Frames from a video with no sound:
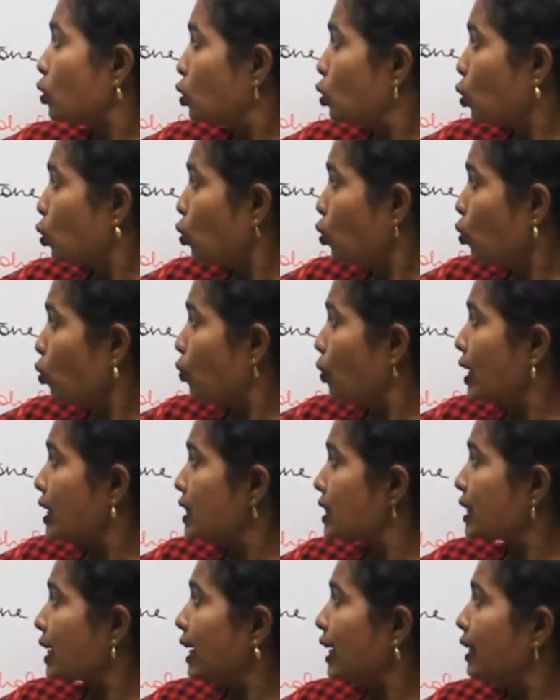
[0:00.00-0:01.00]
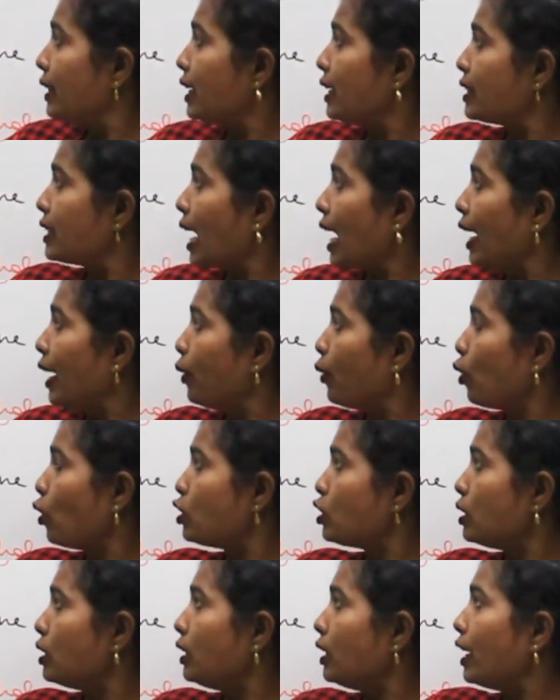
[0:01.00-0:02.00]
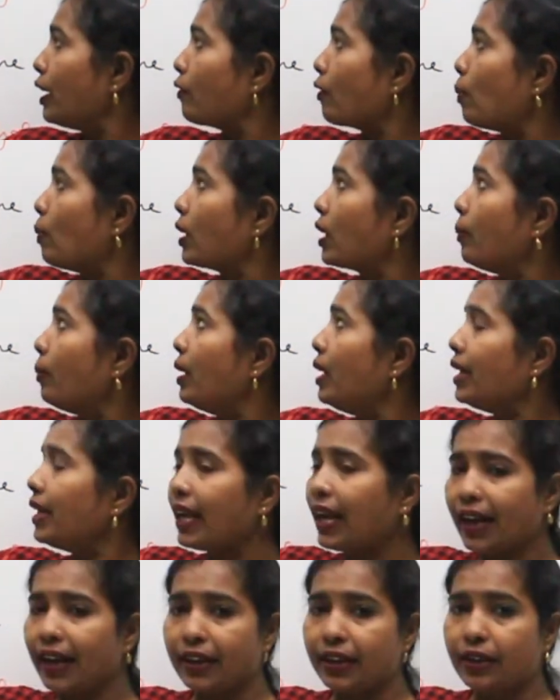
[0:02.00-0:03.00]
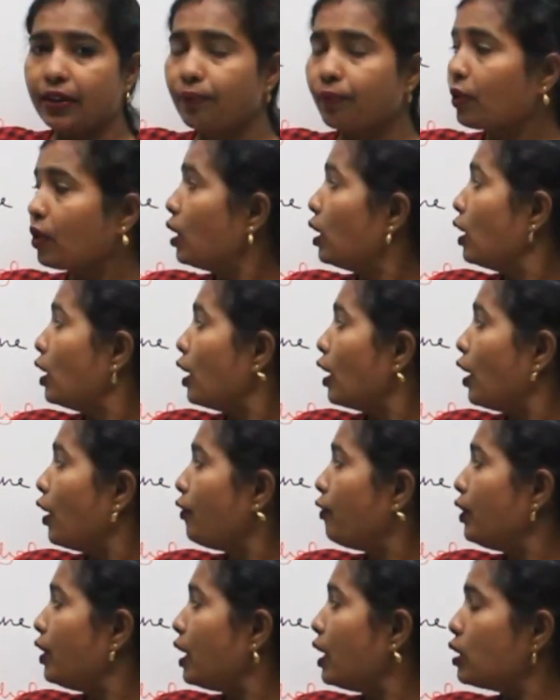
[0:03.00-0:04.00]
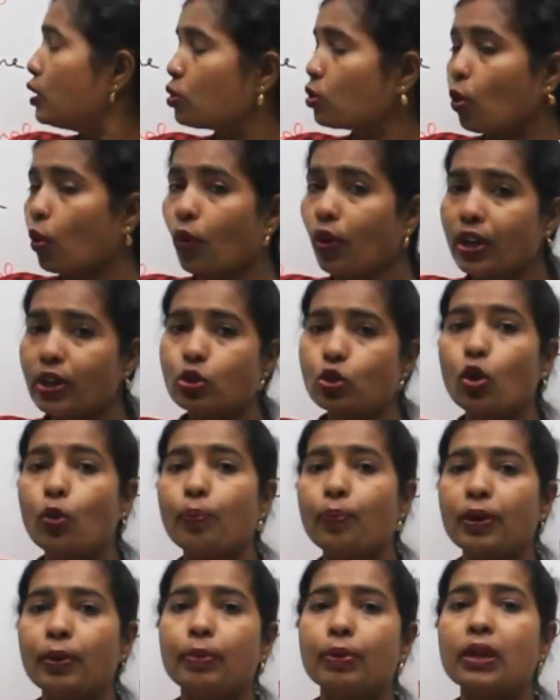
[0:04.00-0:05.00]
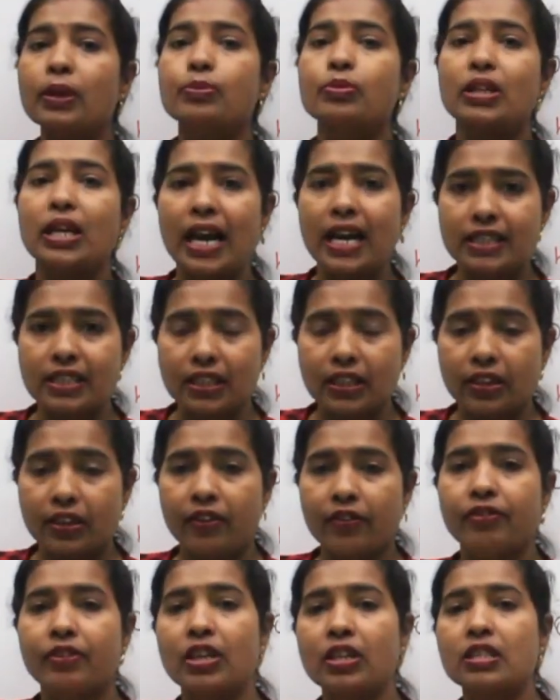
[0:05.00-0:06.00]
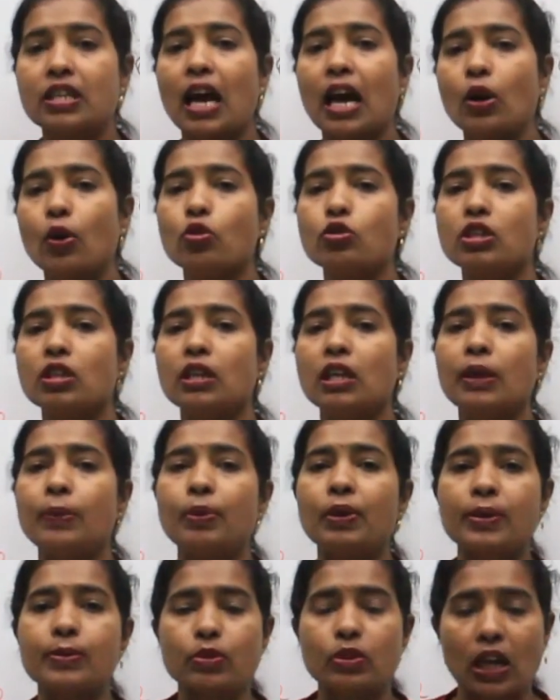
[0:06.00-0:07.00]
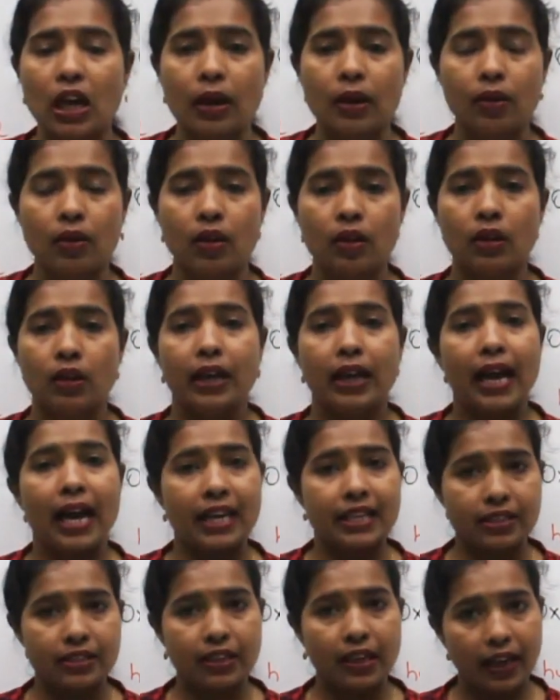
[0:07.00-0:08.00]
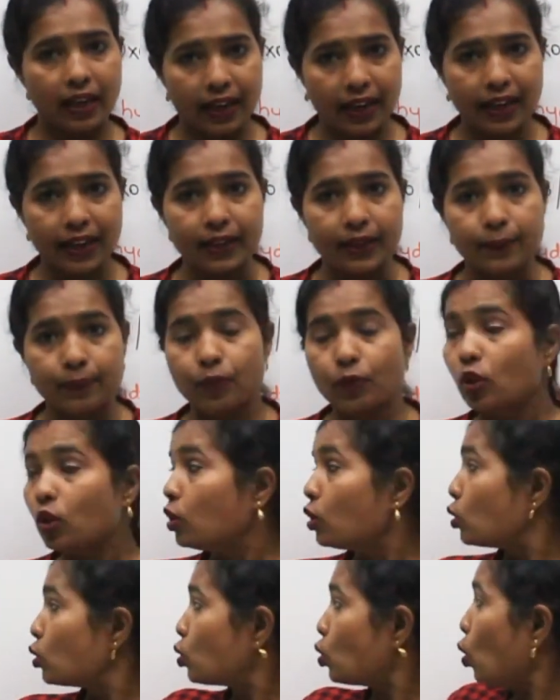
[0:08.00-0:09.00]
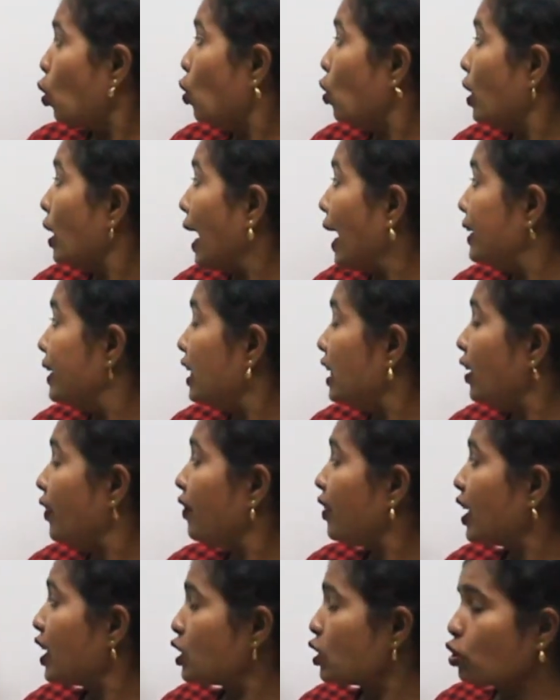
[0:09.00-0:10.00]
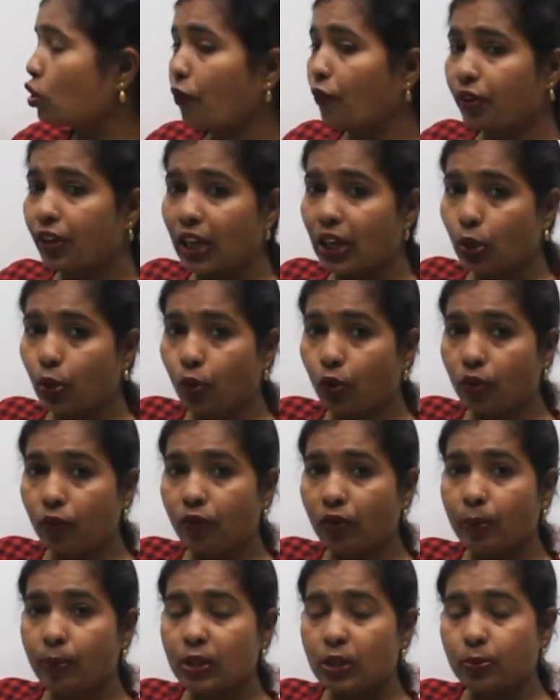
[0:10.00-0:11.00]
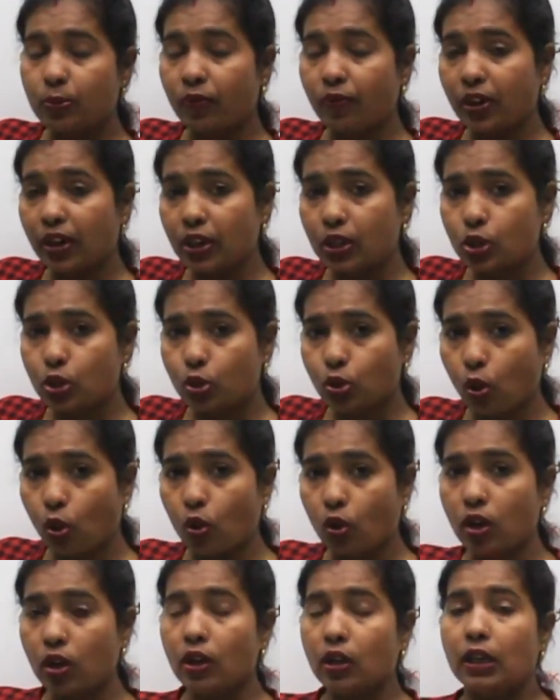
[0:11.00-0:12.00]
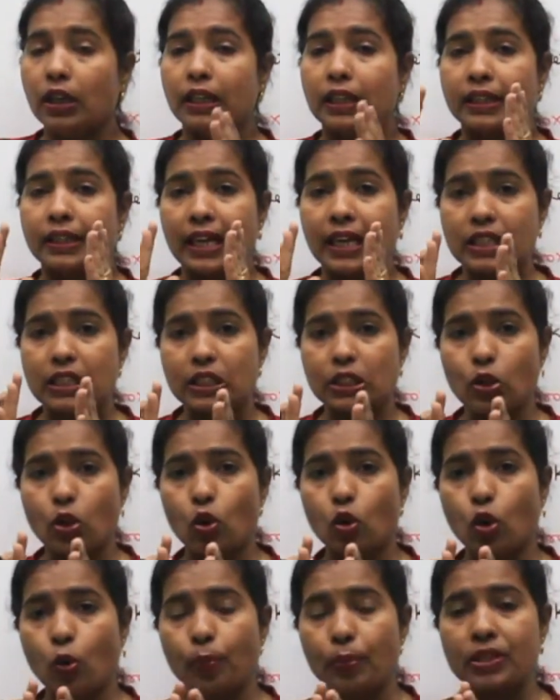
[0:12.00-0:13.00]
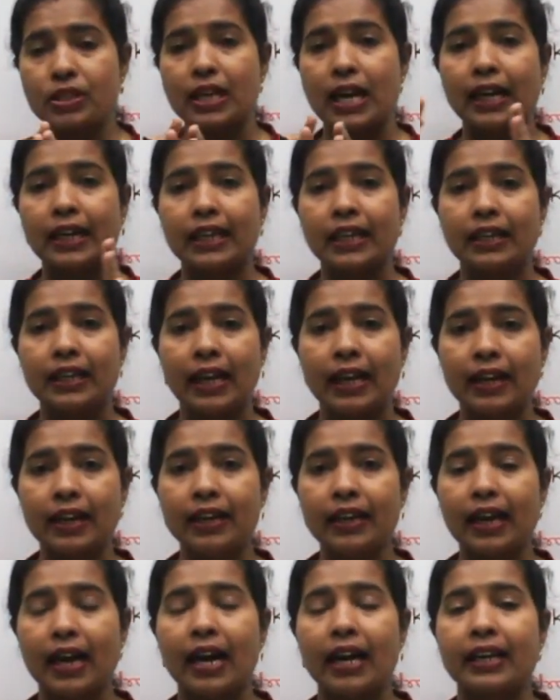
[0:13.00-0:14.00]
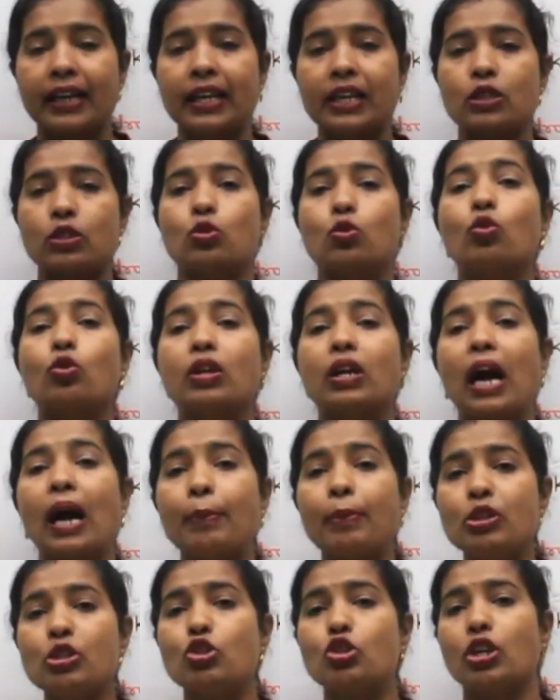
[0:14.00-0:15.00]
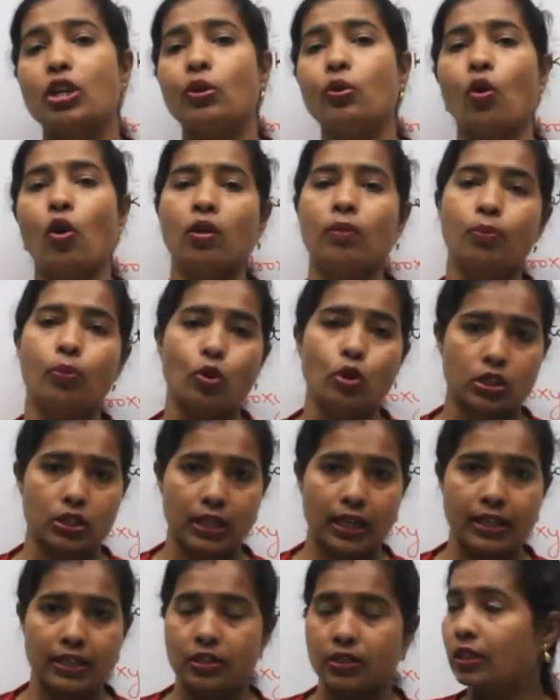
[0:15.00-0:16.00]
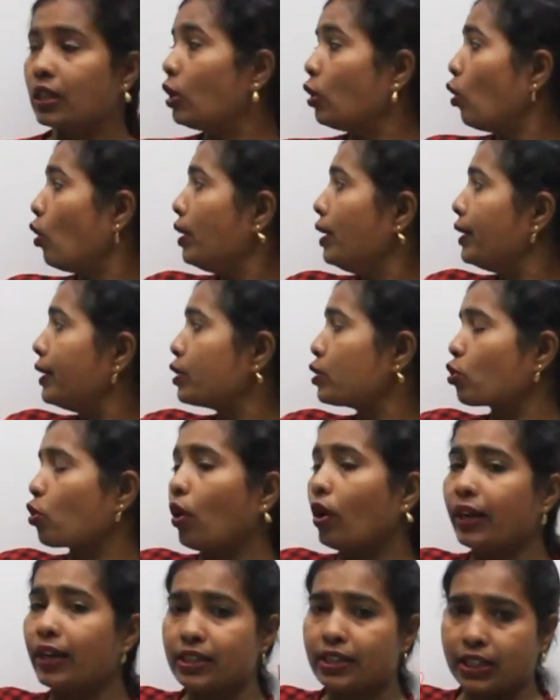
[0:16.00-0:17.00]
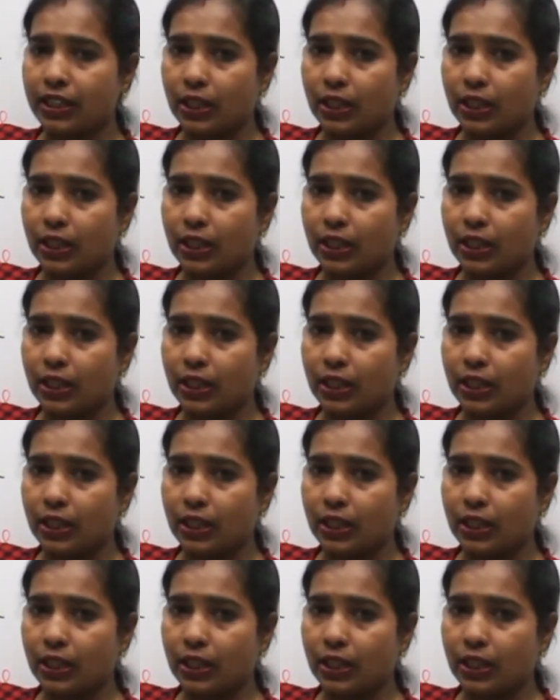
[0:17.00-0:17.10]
to one side there is a hydrogen, it will become aldehyde. If there is OH group, it becomes acid. If there is a halogen, it becomes acid halide. So identification of ketone, we must be very sure that CO group is directly attached to carbon chain on both sides. Then only it is called as